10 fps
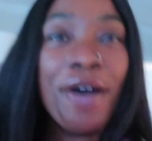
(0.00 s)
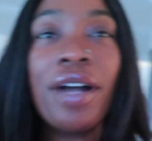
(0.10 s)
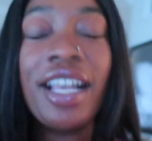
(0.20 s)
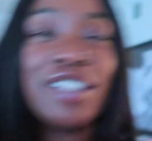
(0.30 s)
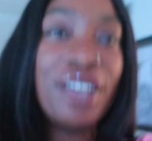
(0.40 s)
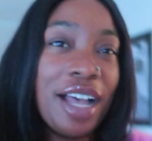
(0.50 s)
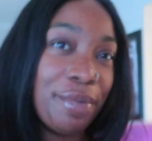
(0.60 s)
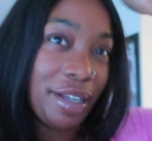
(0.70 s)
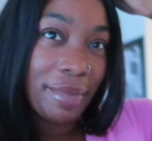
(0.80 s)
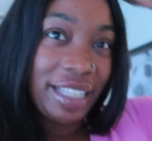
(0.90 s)
Okay, so I
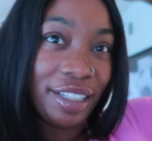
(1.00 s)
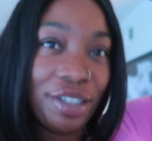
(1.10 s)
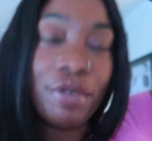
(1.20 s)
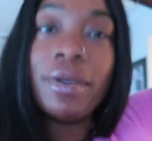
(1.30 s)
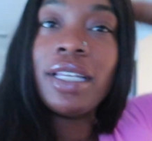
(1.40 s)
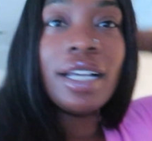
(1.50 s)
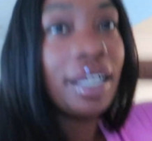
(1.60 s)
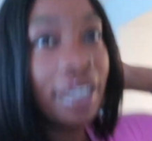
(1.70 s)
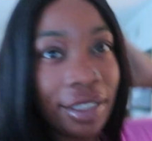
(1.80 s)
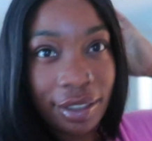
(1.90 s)
put my little wig
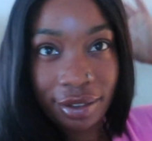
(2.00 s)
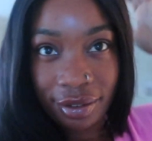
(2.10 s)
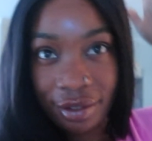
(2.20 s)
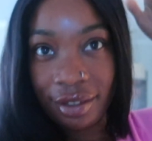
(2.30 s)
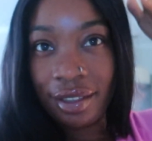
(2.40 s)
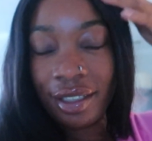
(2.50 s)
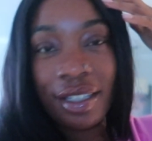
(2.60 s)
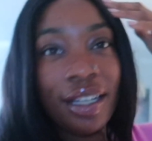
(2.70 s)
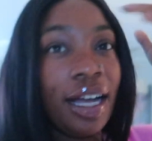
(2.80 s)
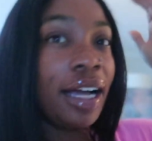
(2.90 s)
on.
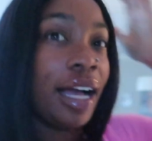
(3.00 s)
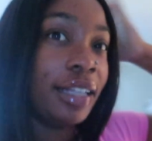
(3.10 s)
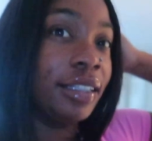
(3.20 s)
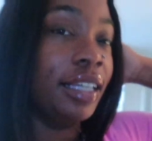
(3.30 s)
I kind of